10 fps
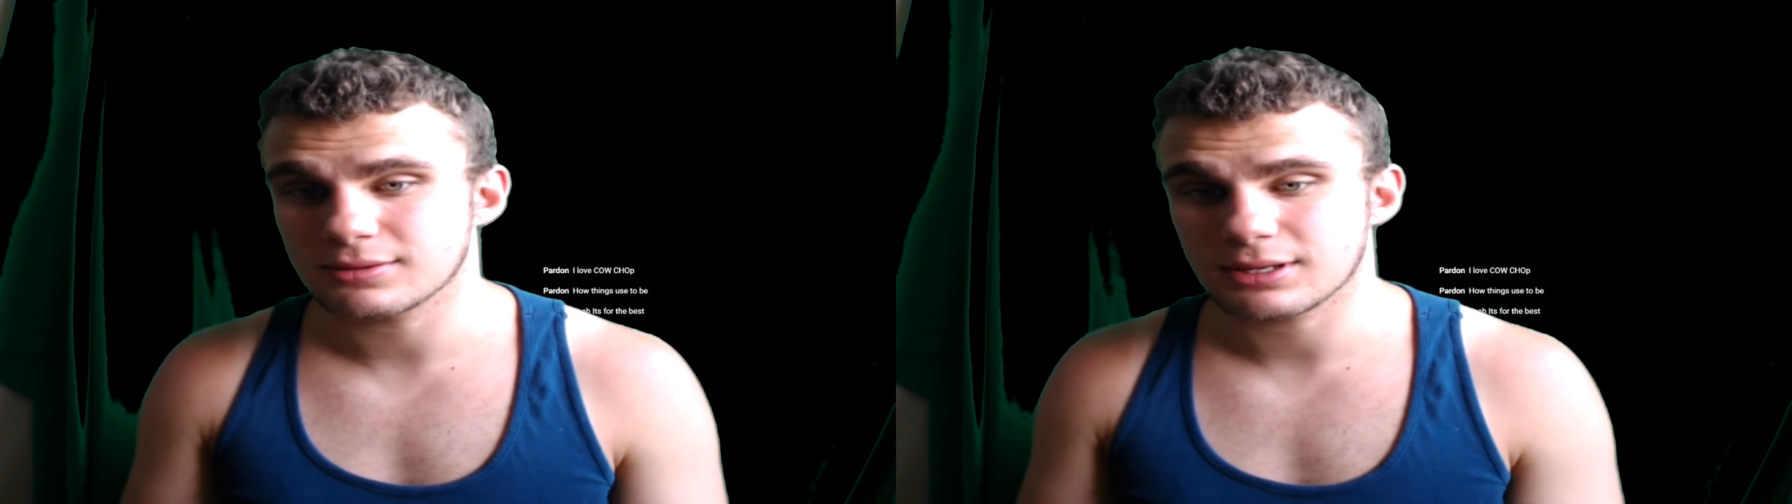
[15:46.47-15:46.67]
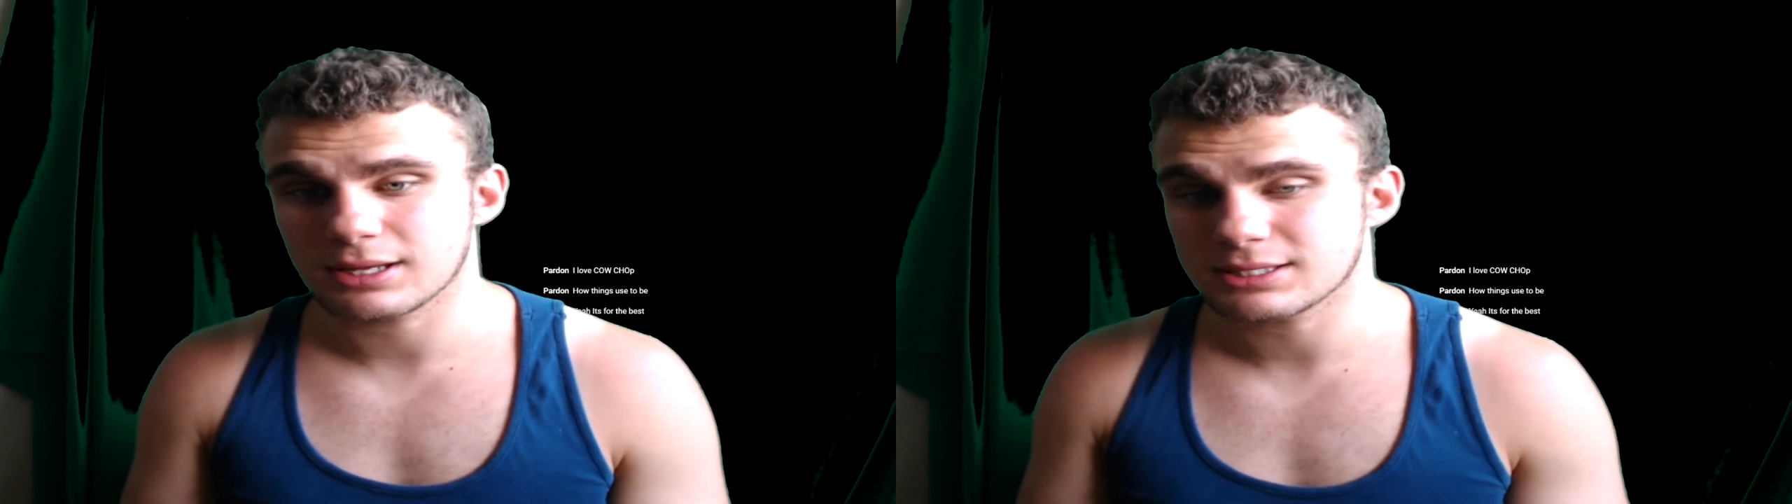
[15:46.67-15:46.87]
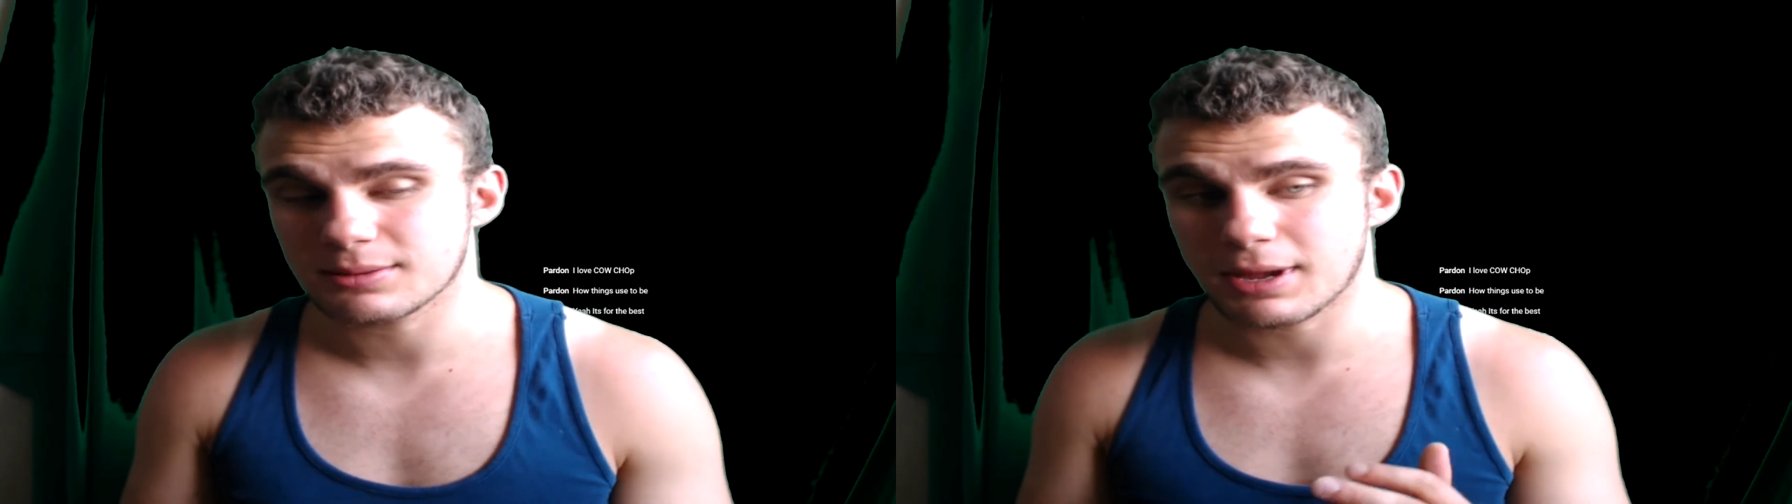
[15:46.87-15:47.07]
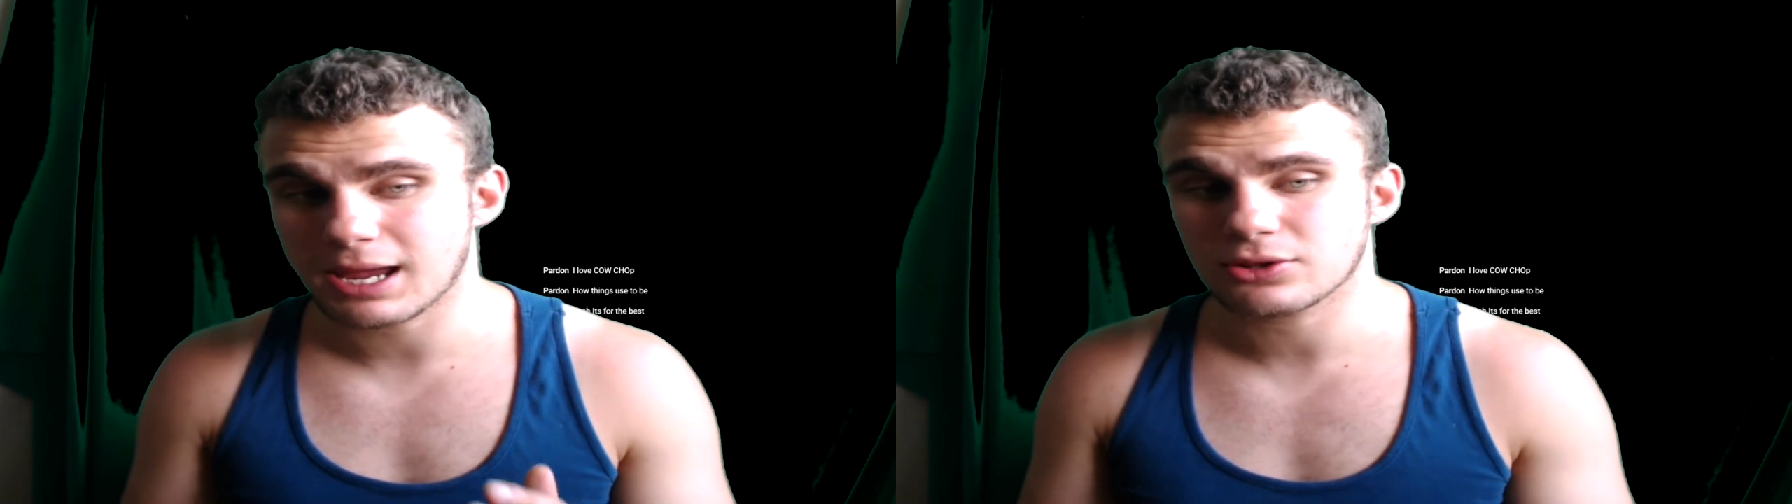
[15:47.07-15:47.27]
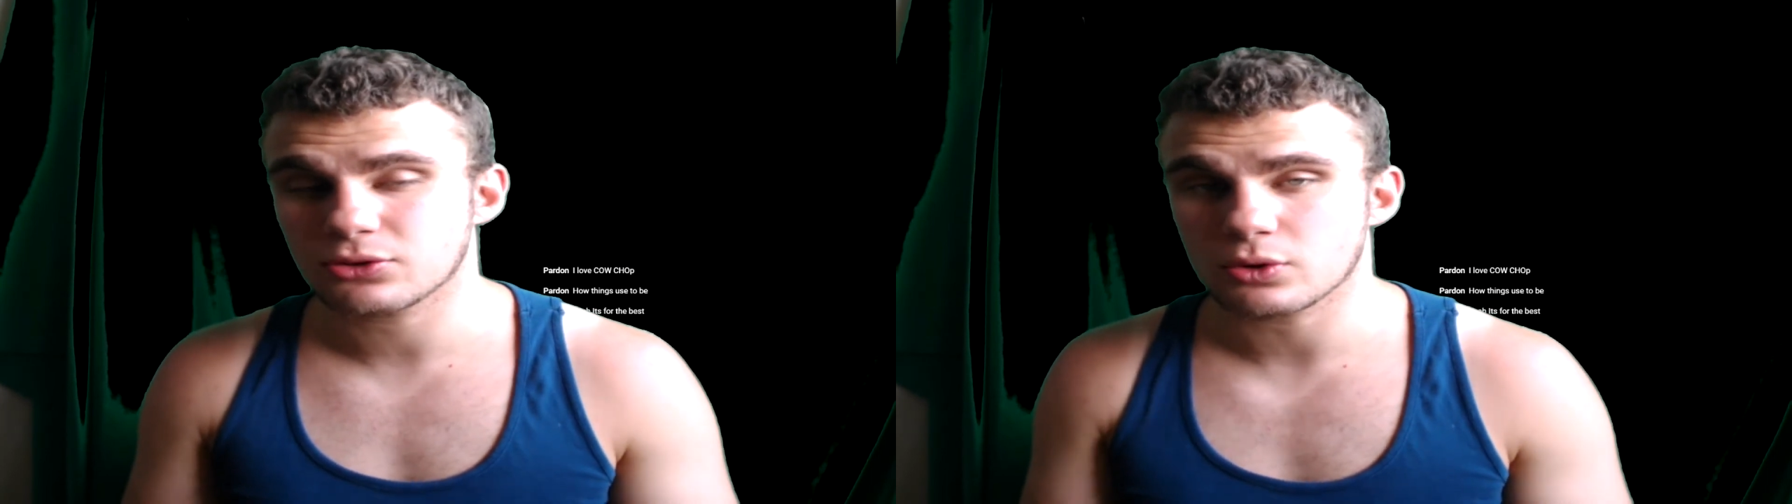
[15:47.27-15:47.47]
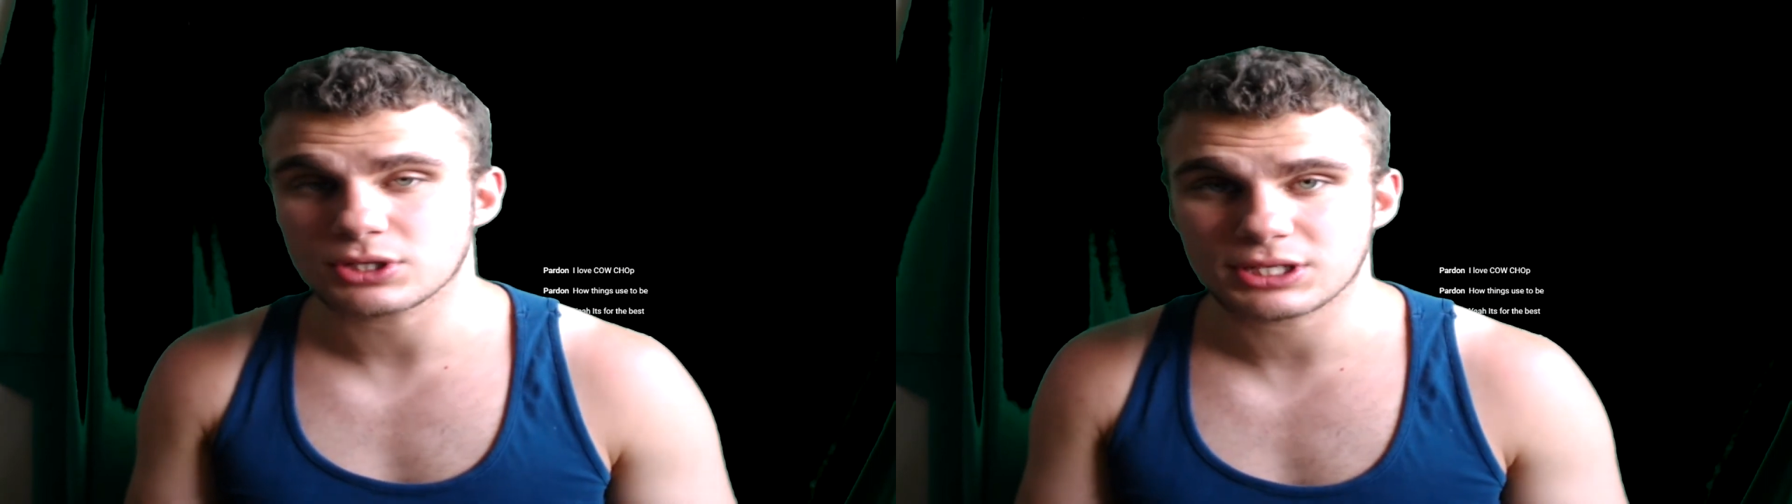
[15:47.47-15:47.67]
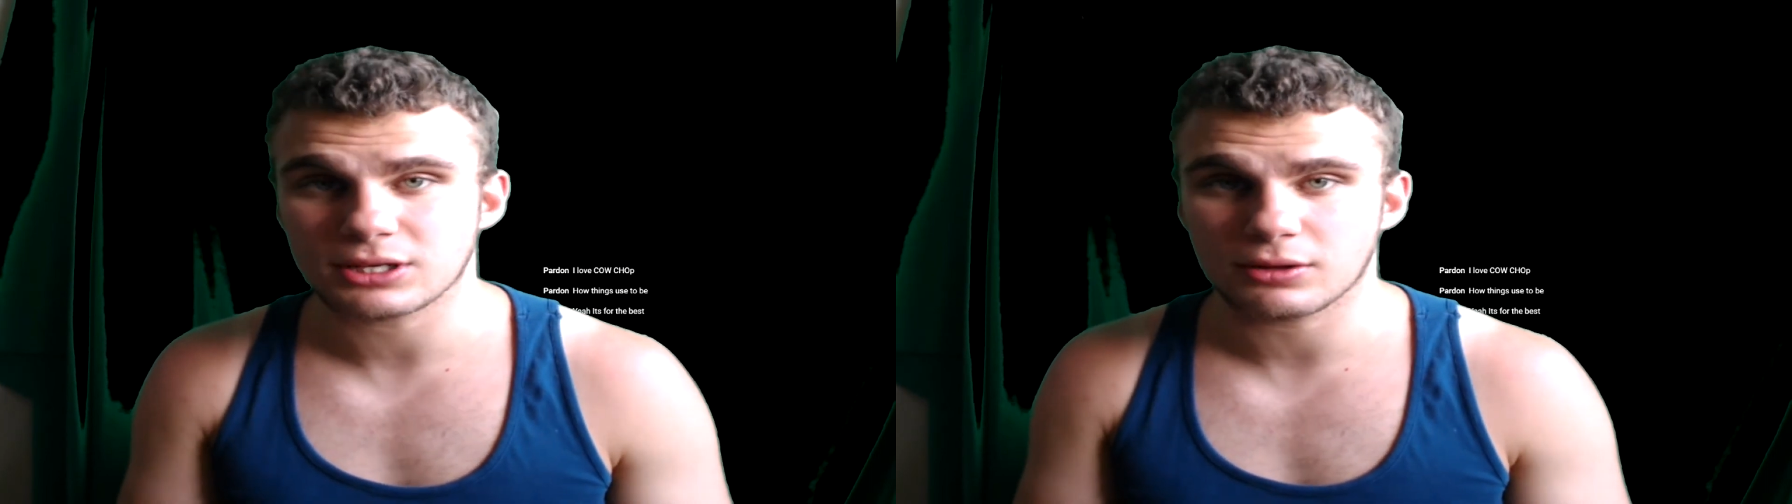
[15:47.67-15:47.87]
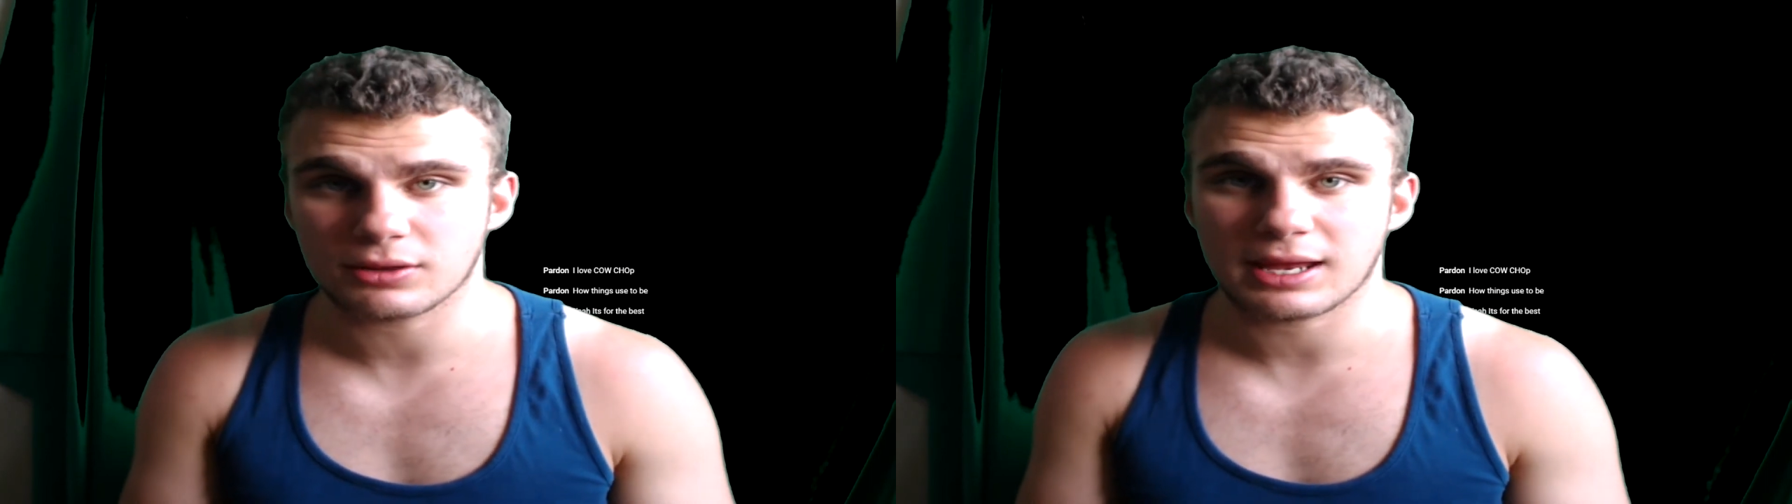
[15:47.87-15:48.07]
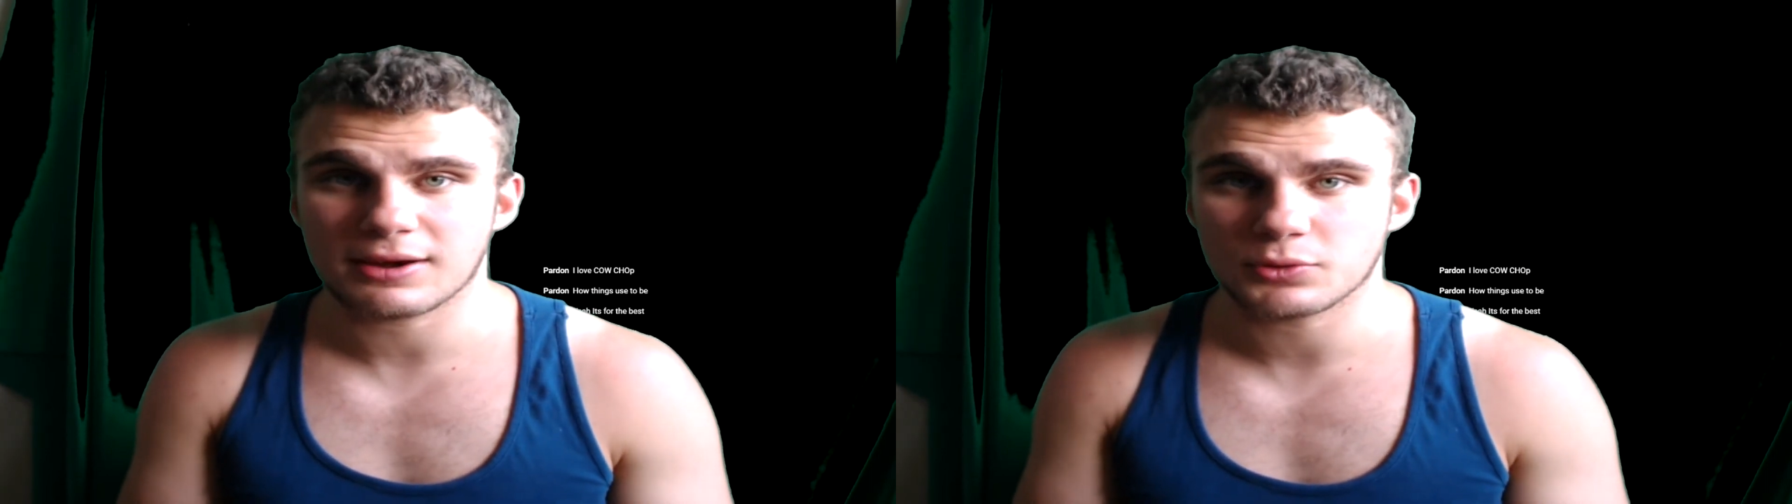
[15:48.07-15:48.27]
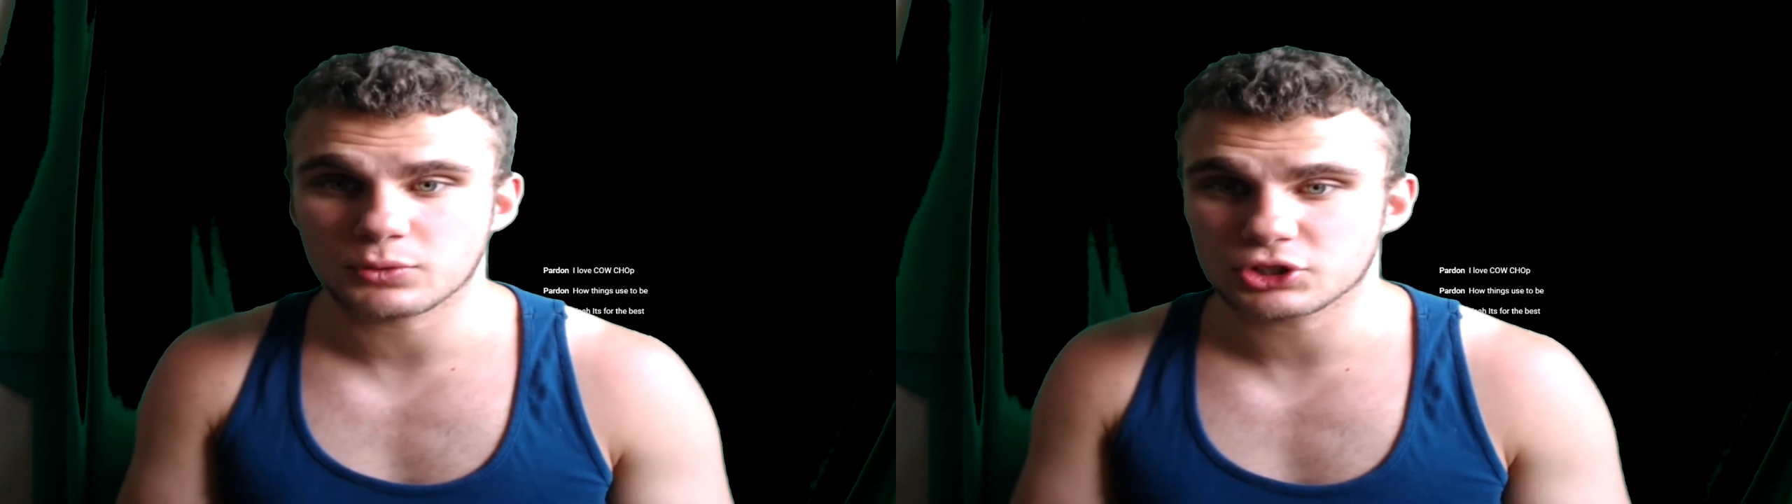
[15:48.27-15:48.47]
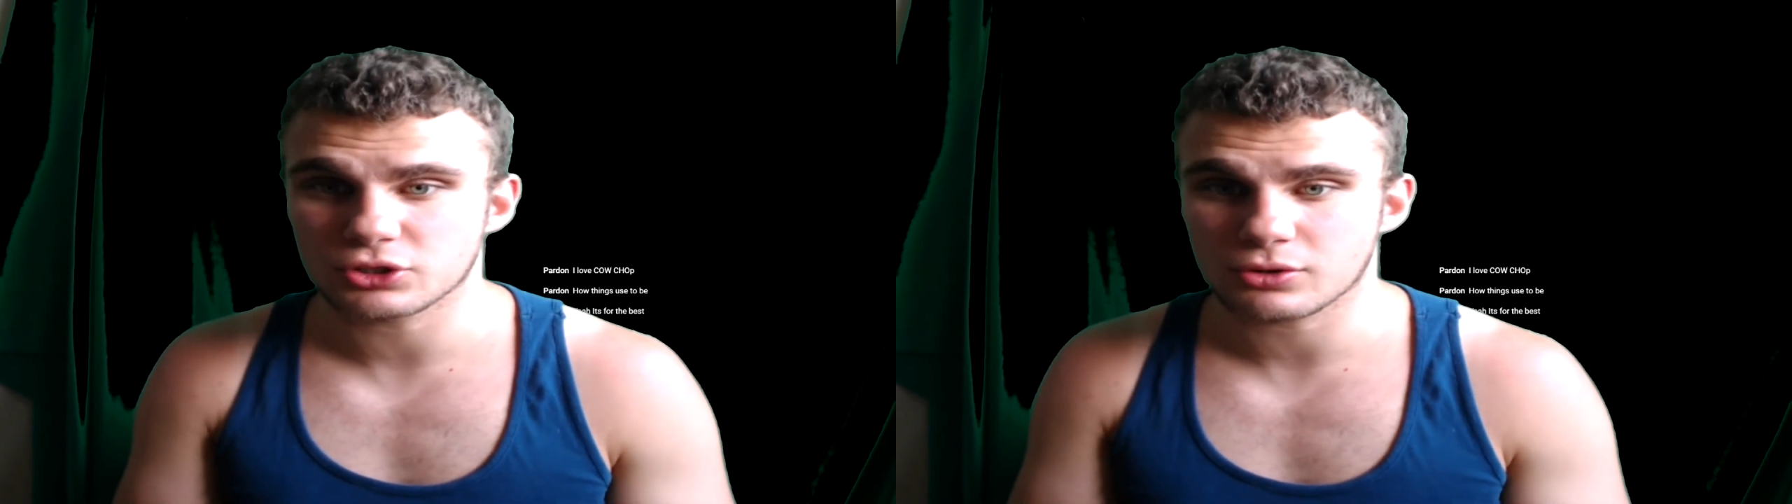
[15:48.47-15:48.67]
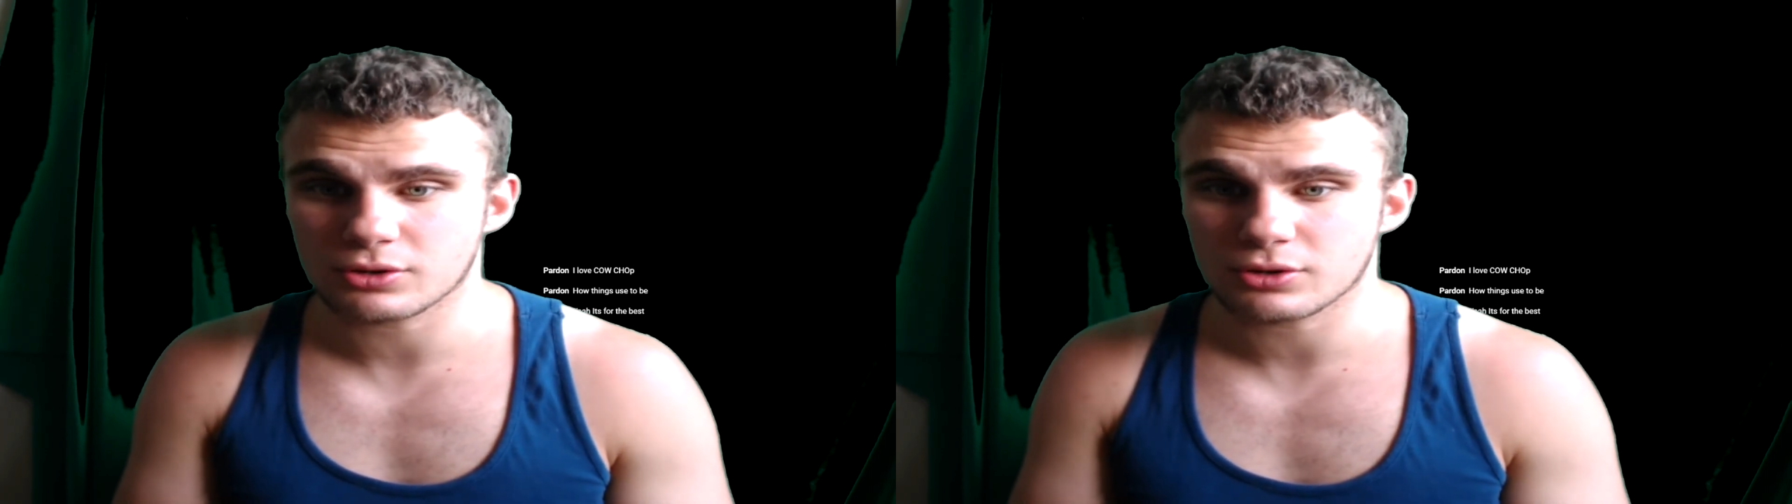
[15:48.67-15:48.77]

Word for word: it's a mandatory skill that everyone should learn.